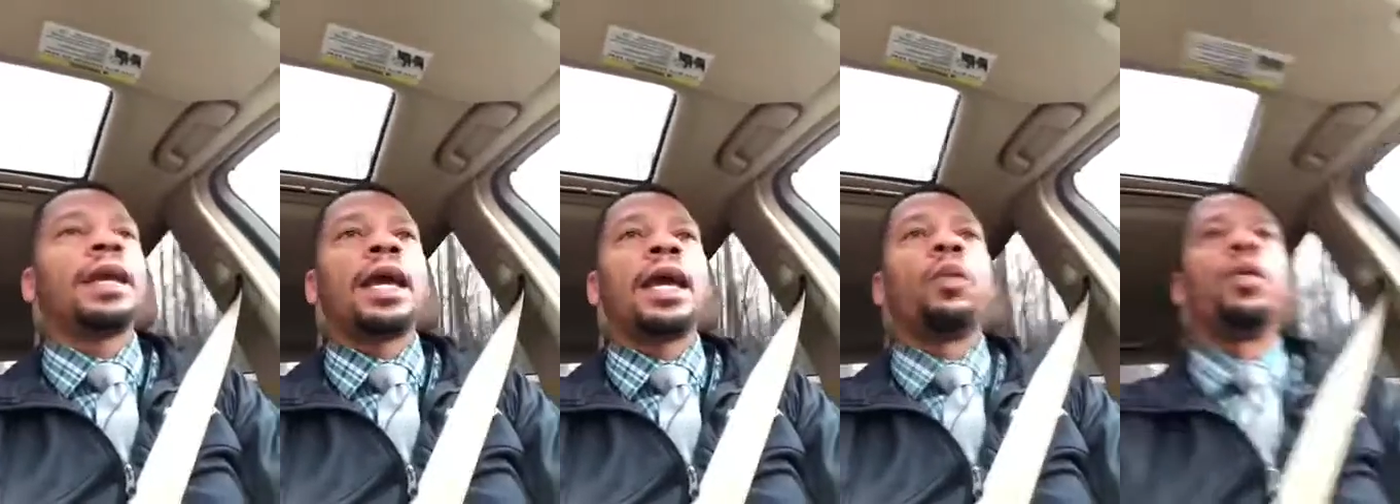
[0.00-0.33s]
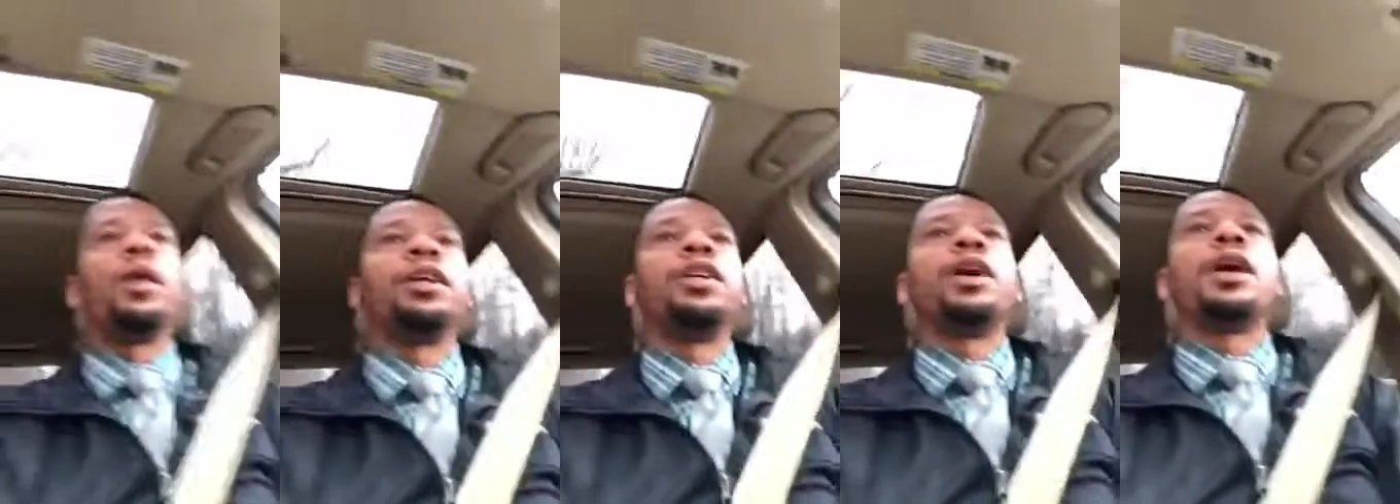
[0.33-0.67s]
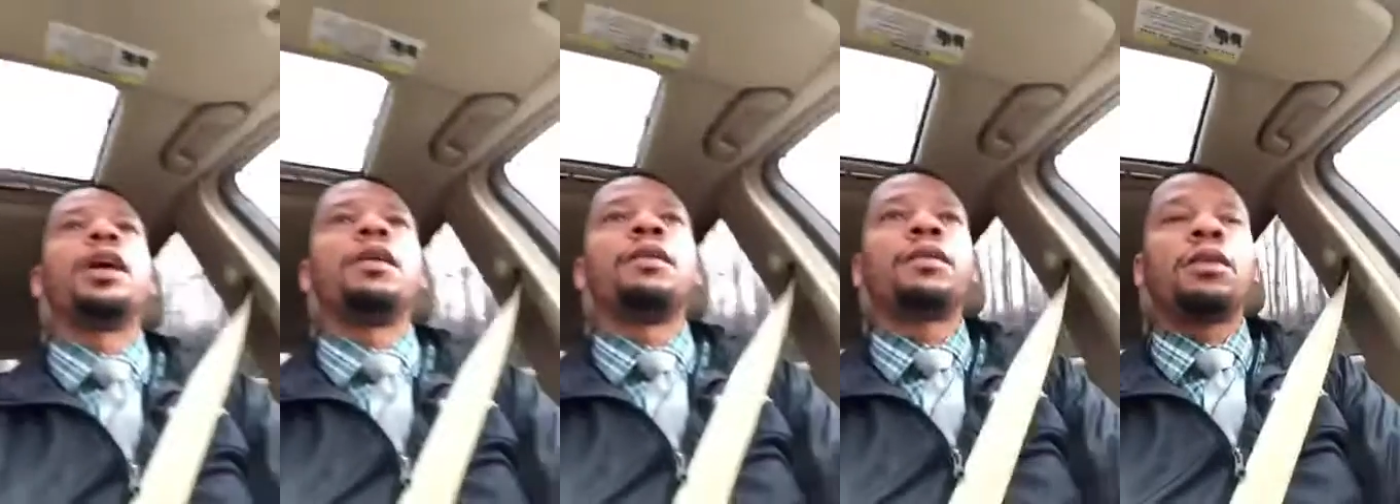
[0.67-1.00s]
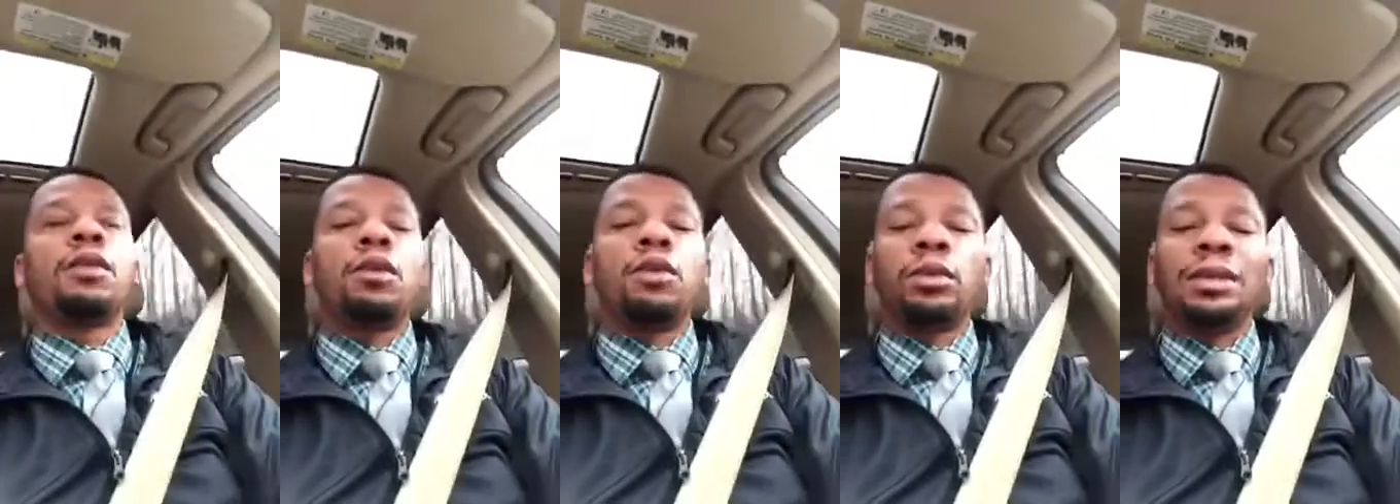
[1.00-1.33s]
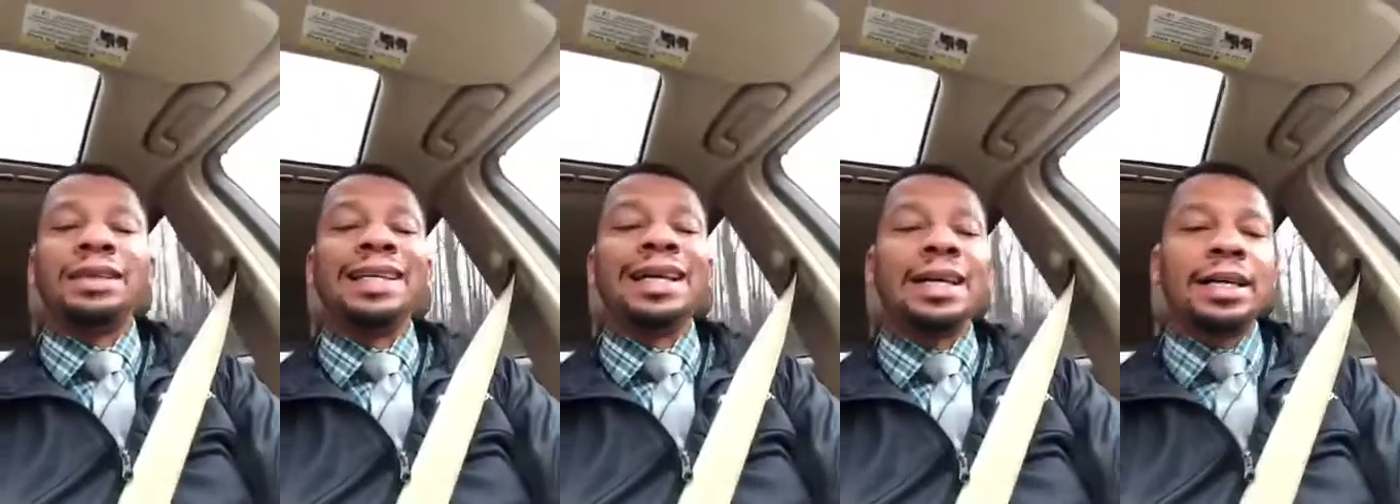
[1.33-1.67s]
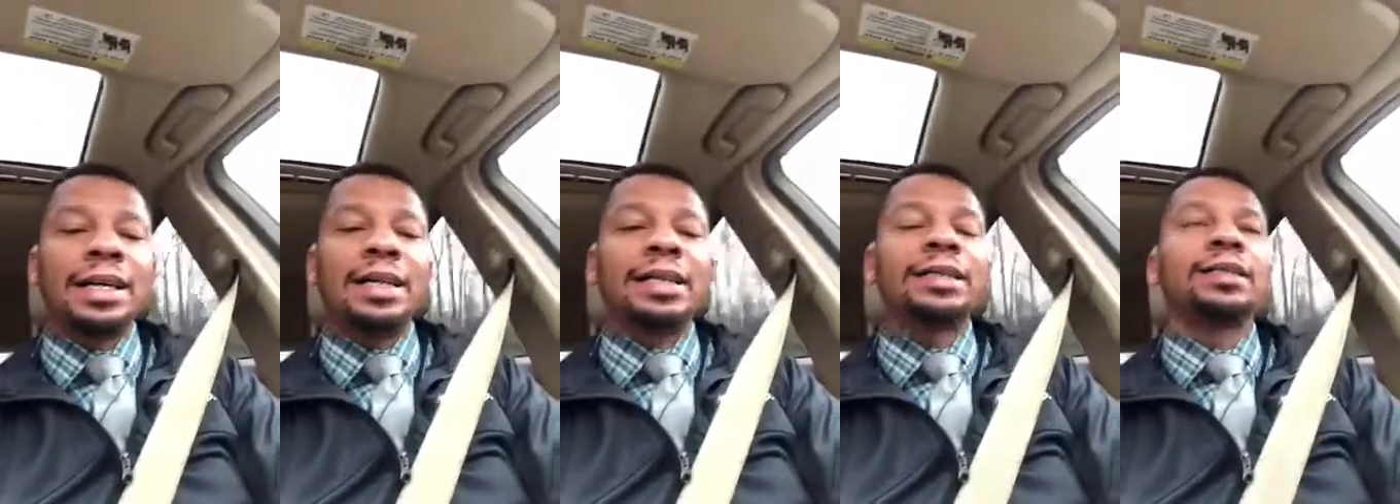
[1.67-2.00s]
And what Your Health Co
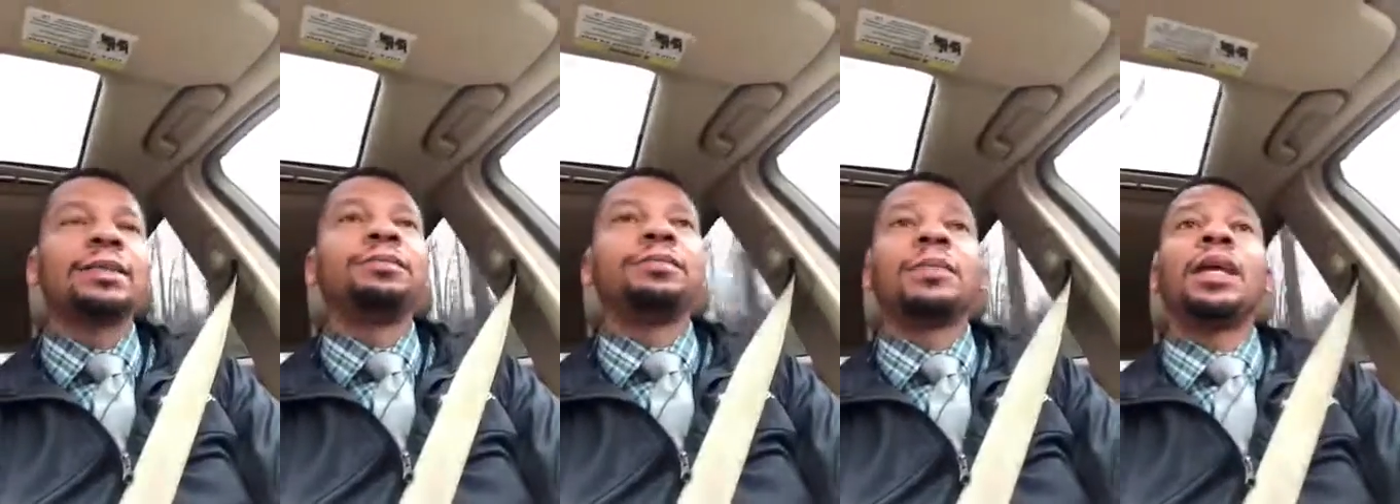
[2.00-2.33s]
does,